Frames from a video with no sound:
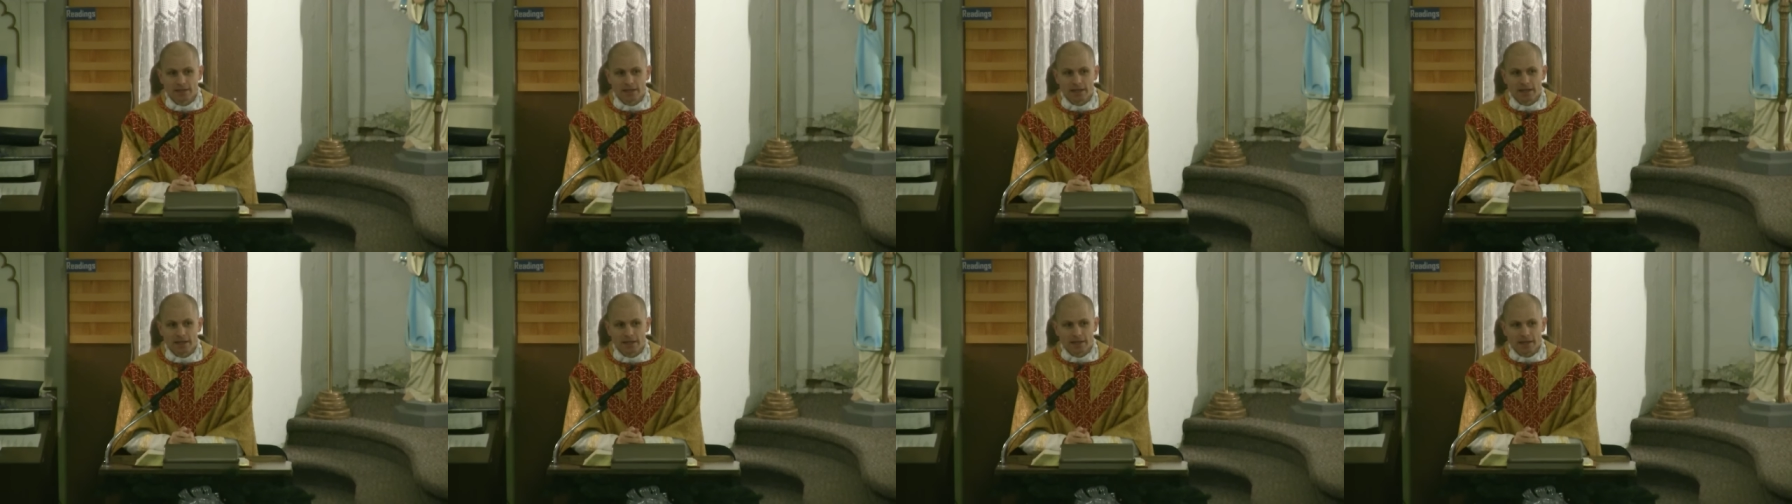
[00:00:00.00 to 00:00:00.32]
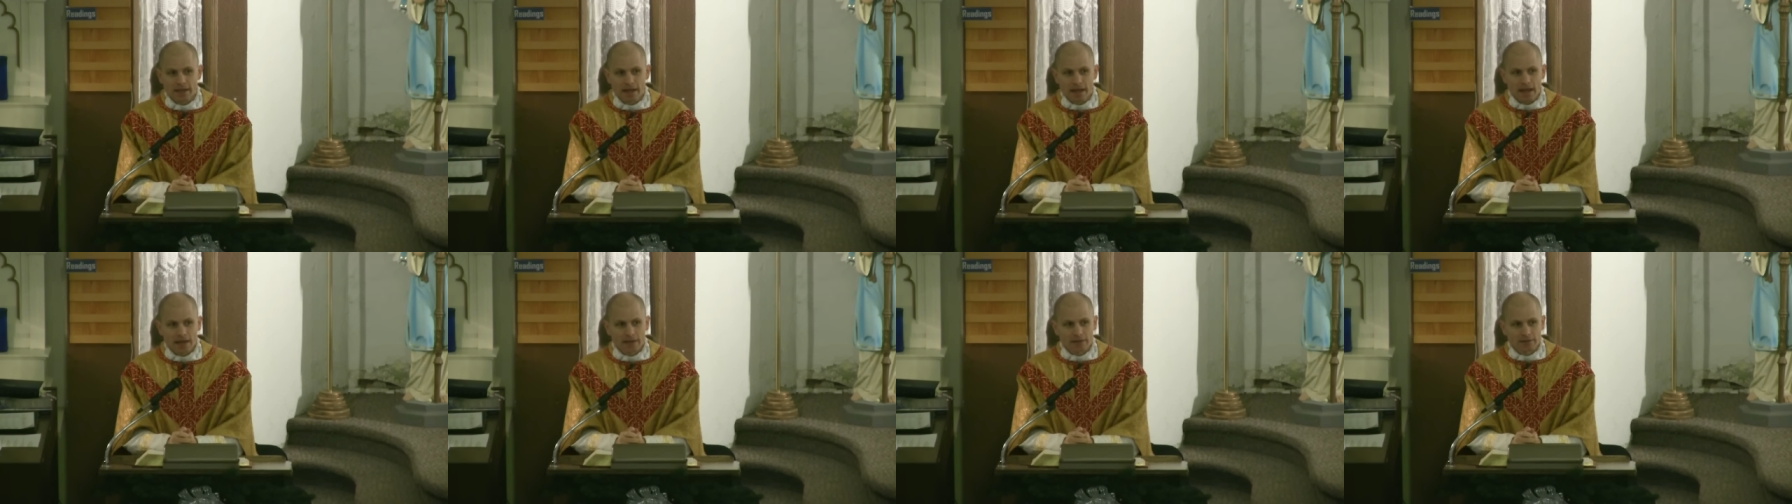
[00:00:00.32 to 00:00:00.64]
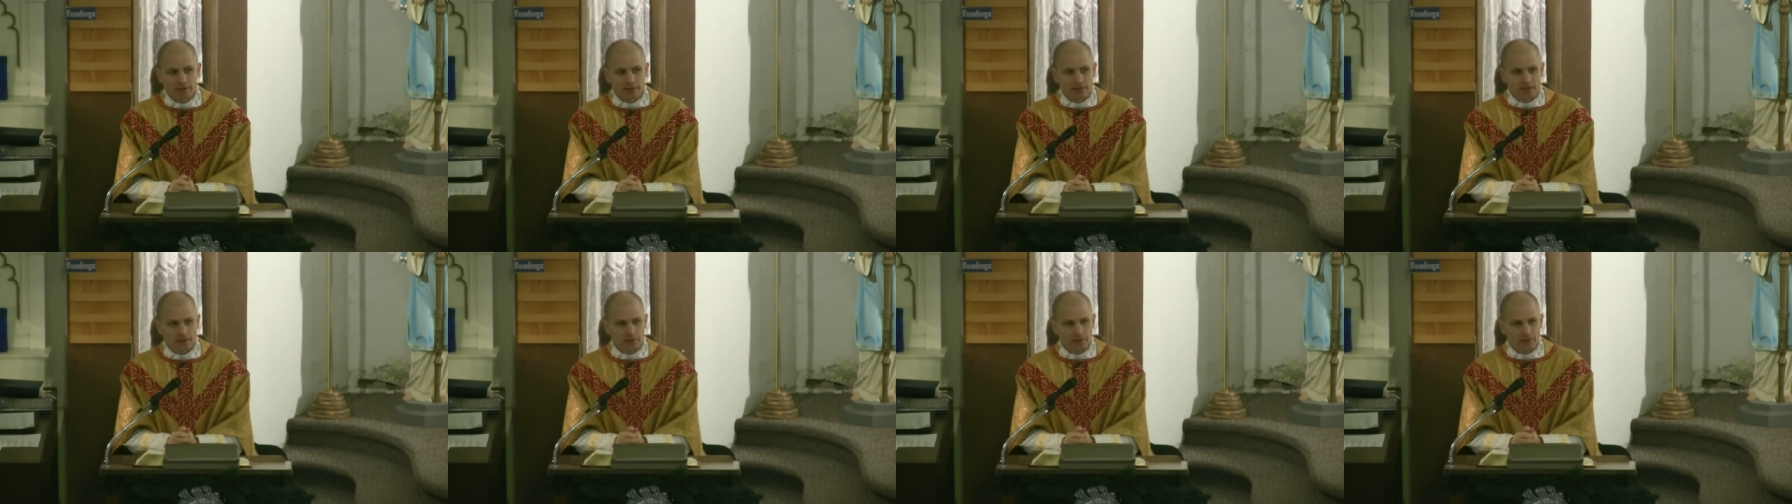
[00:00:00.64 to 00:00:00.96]
And
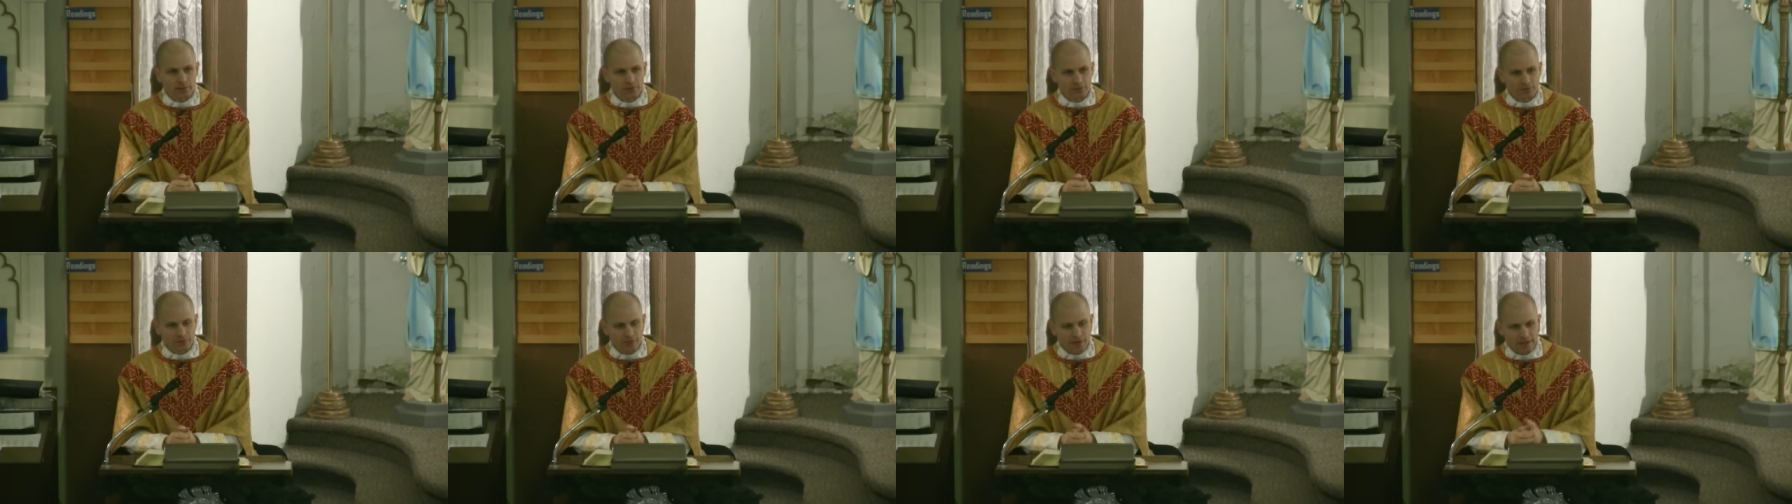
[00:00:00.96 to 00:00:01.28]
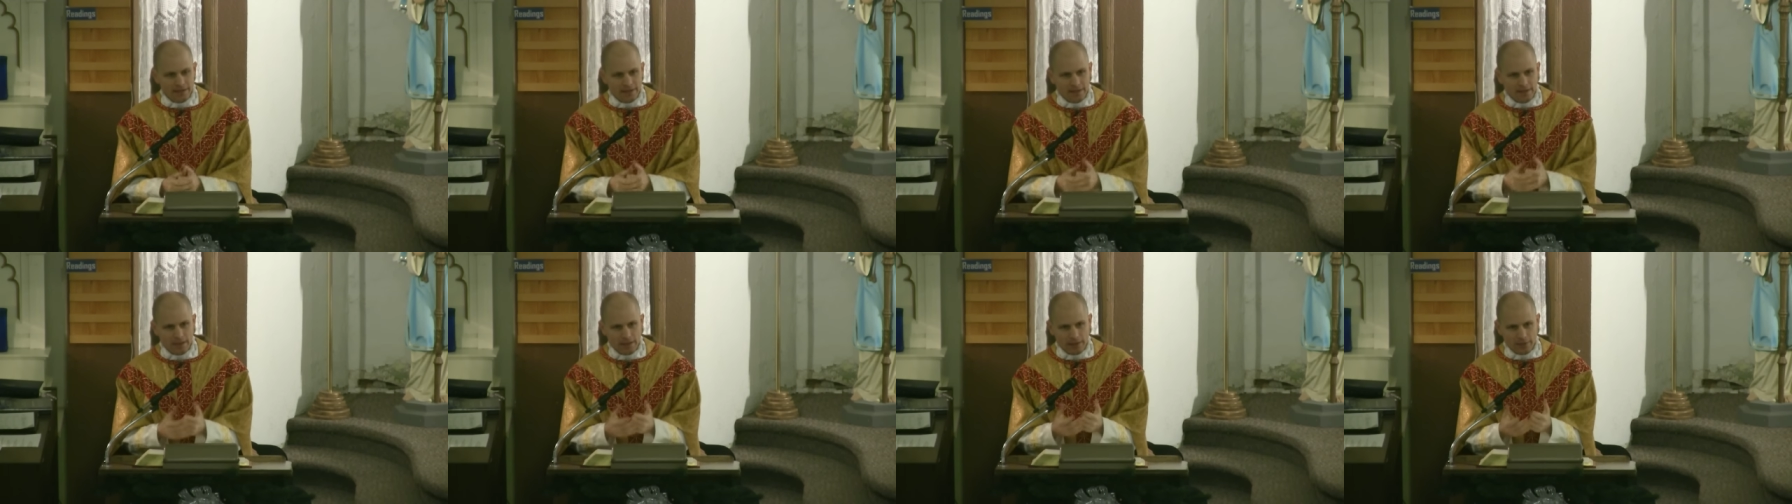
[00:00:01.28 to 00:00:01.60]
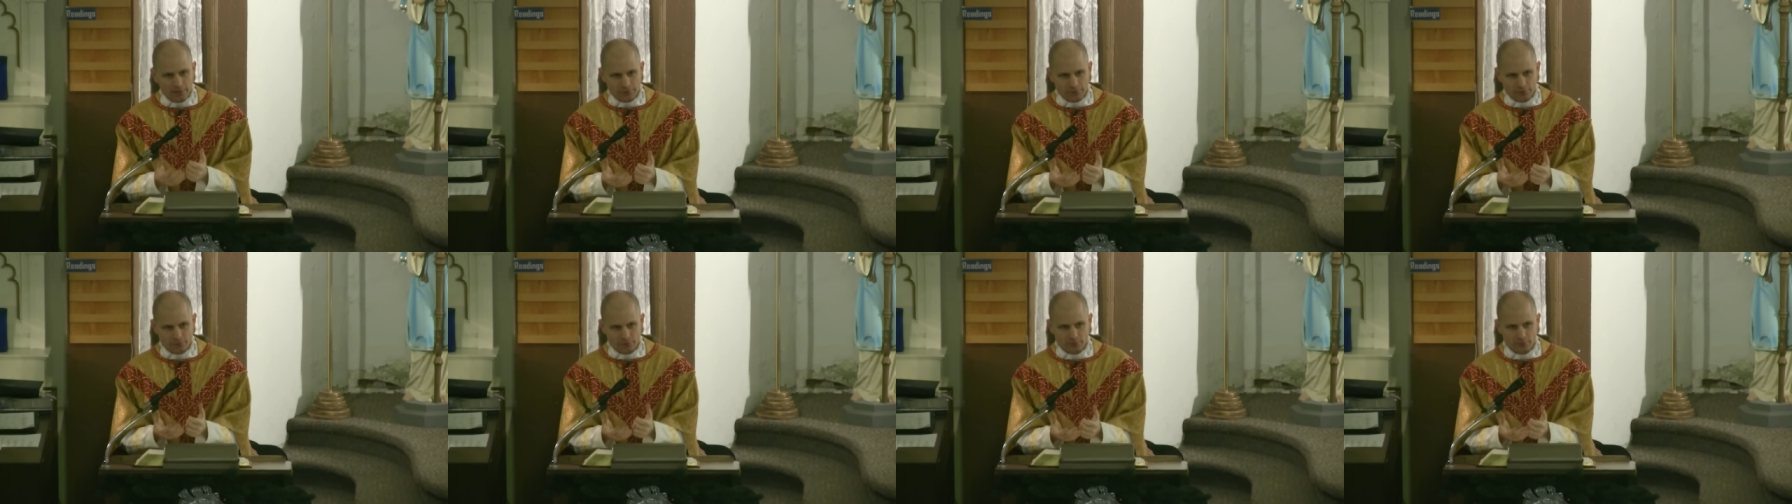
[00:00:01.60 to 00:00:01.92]
that then, the second
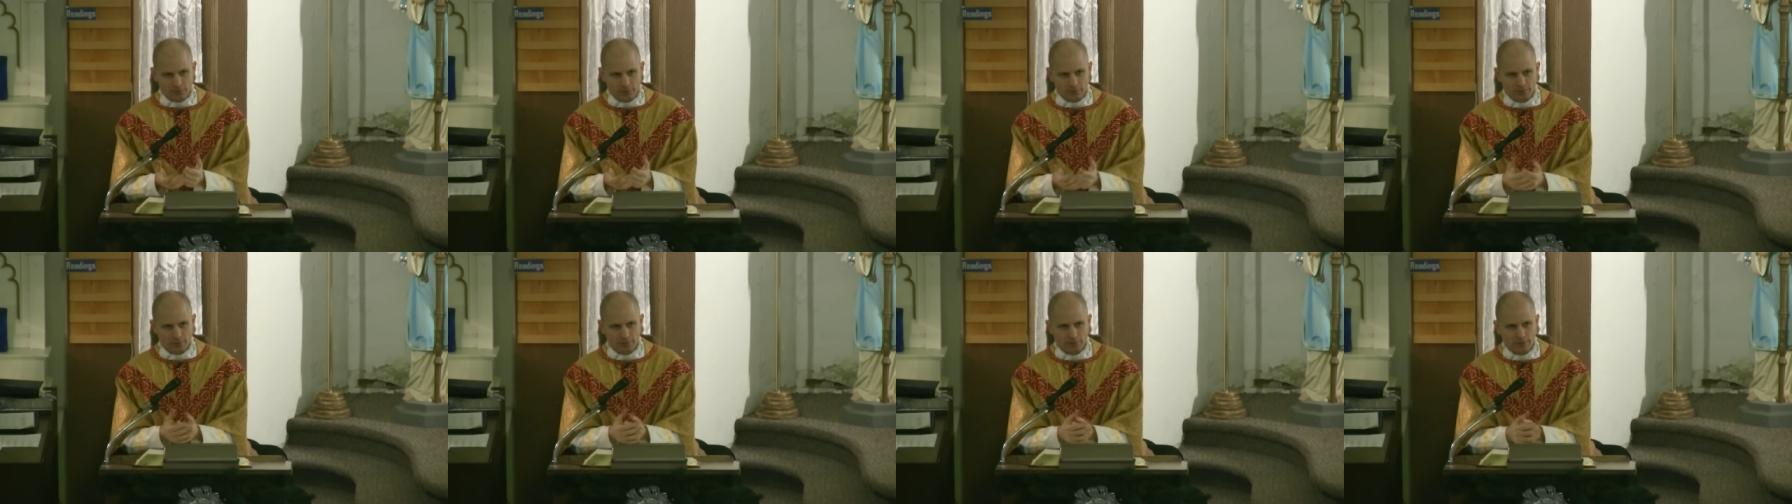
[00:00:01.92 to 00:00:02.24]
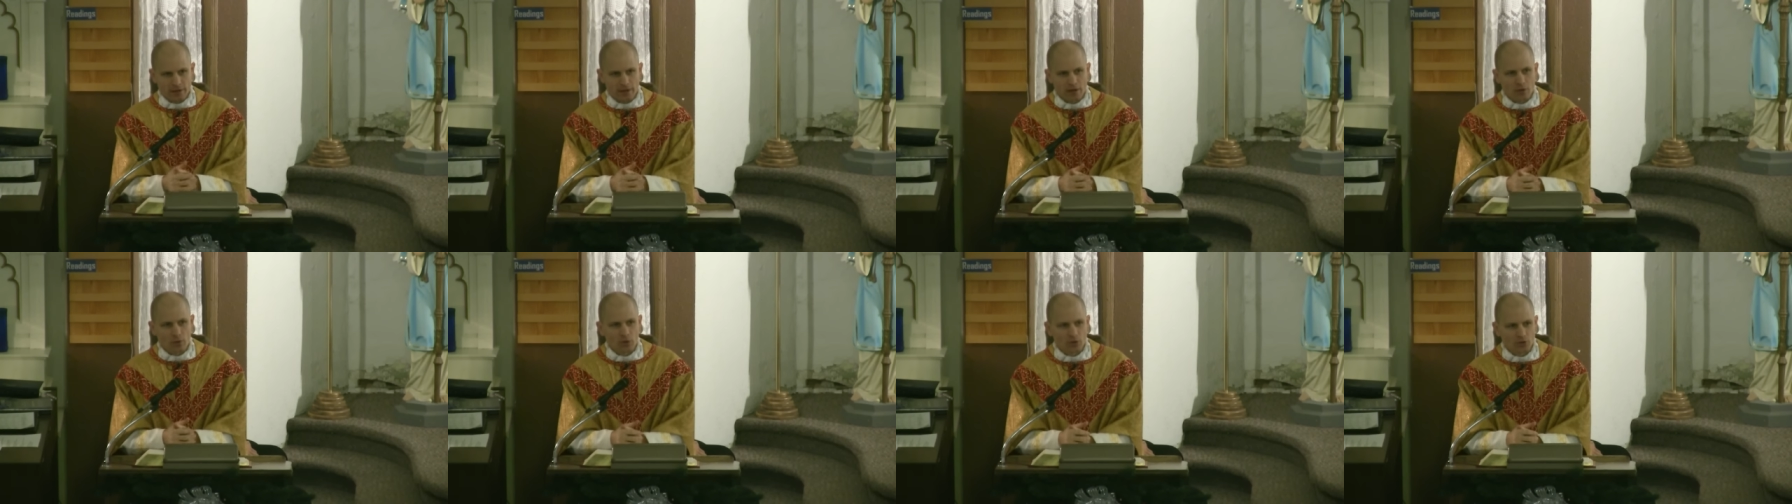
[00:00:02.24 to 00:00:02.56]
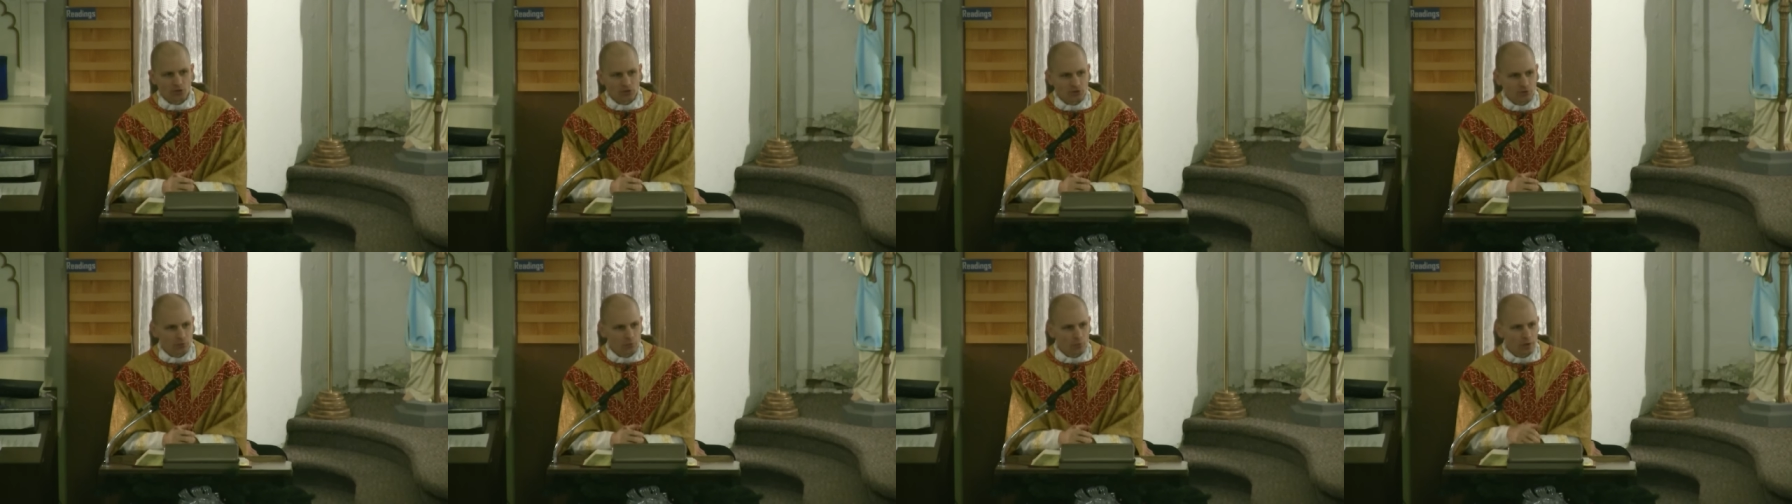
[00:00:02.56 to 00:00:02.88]
answer then to that
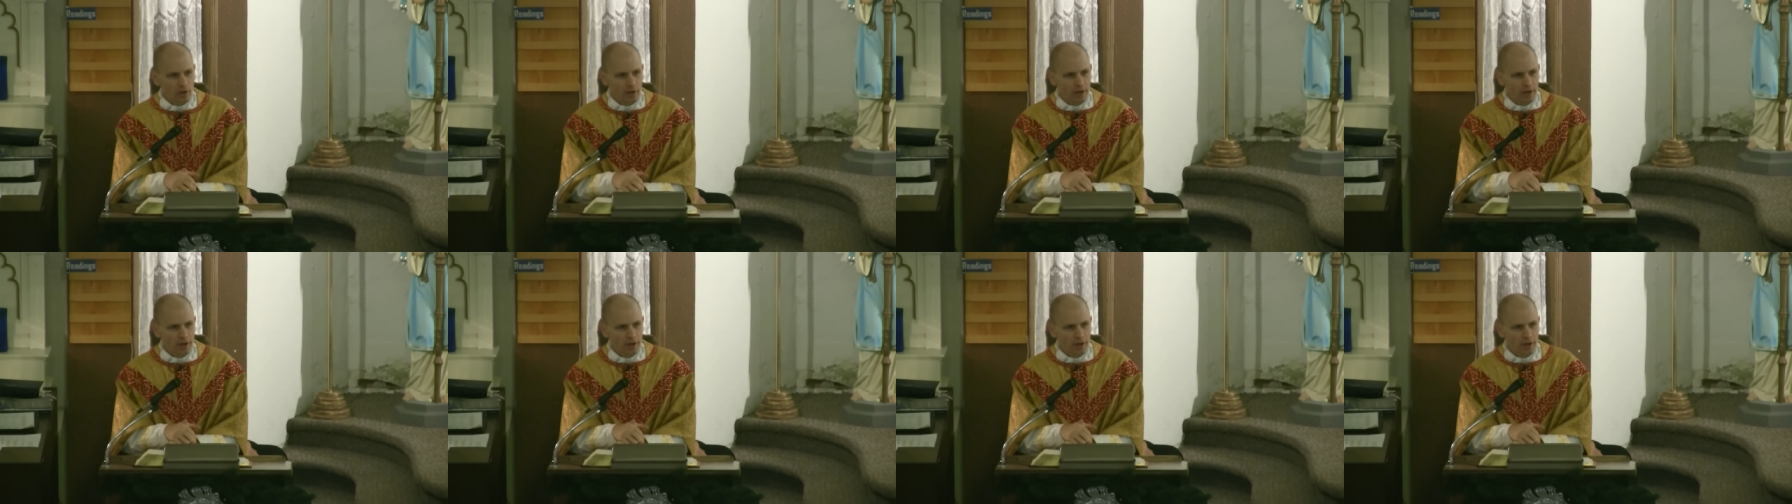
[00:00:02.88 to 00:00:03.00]
question,